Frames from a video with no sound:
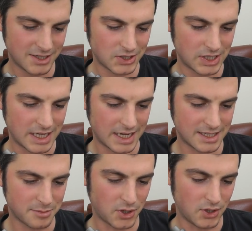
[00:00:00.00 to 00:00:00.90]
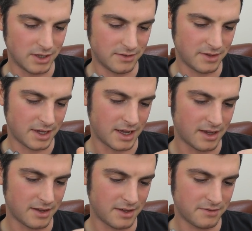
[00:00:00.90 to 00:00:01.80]
is just a tester bottle
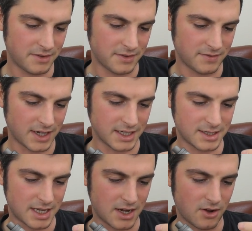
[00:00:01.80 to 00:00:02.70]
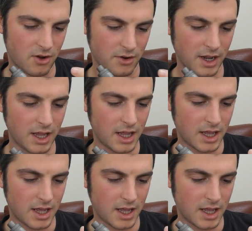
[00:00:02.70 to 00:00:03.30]
that Vivid Vapes sent on.